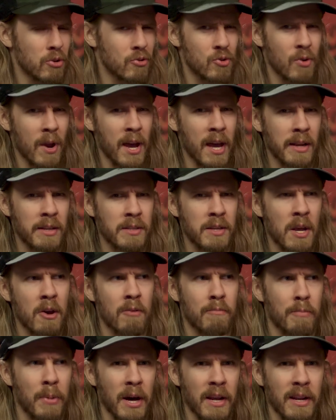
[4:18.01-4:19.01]
tracks,
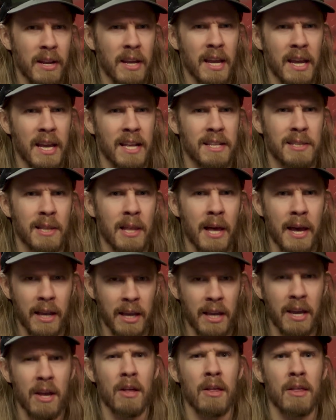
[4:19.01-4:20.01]
but it's
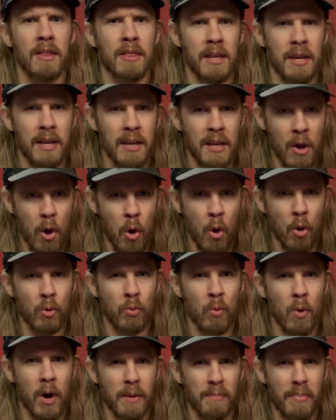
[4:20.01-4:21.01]
like the old
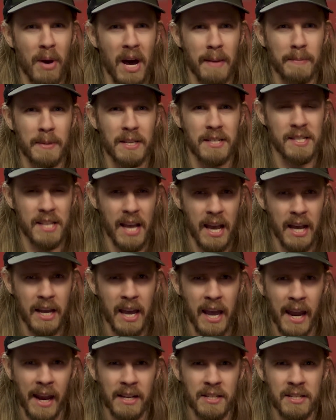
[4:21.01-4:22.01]
one popped a
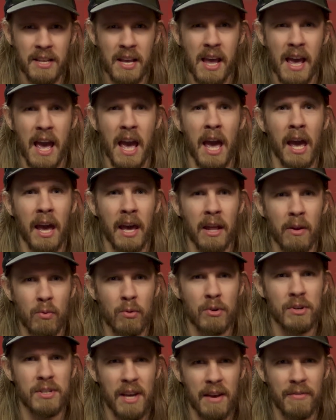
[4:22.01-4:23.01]
Xanax, and
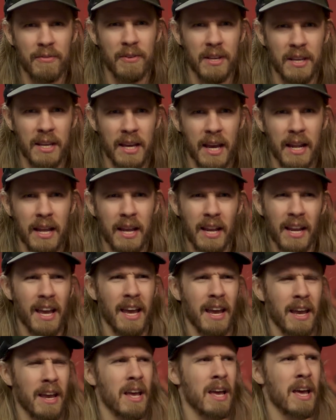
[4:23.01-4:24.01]
we're definitely getting a